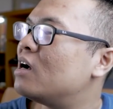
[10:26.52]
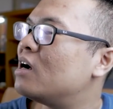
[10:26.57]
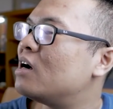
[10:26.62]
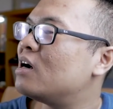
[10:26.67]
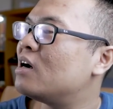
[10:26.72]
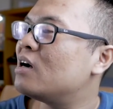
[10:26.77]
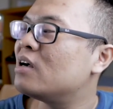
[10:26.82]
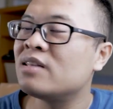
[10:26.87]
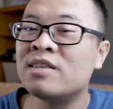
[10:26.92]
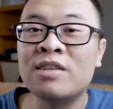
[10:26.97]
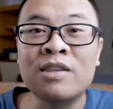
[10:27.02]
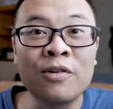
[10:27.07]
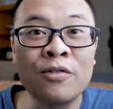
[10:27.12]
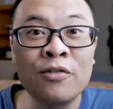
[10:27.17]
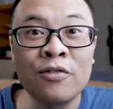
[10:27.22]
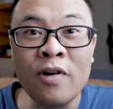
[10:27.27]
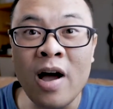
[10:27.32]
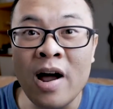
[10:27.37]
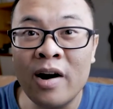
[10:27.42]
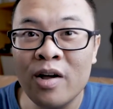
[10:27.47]

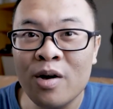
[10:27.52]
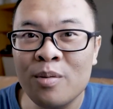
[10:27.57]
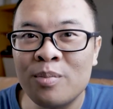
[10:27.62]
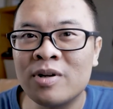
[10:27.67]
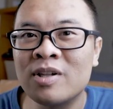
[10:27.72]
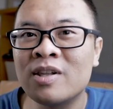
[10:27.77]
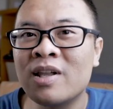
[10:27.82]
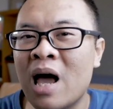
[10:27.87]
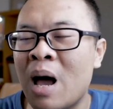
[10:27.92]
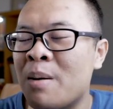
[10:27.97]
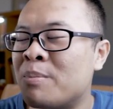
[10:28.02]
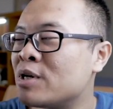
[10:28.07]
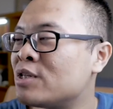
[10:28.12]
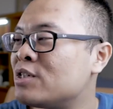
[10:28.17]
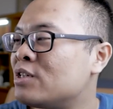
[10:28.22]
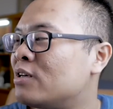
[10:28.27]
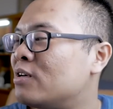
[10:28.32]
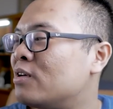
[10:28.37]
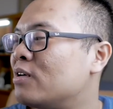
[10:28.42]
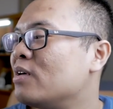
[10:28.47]
the variable
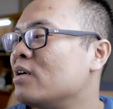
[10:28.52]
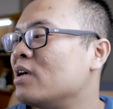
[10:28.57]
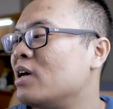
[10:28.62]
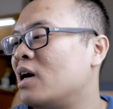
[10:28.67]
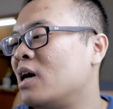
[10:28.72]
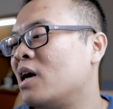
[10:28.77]
aperture.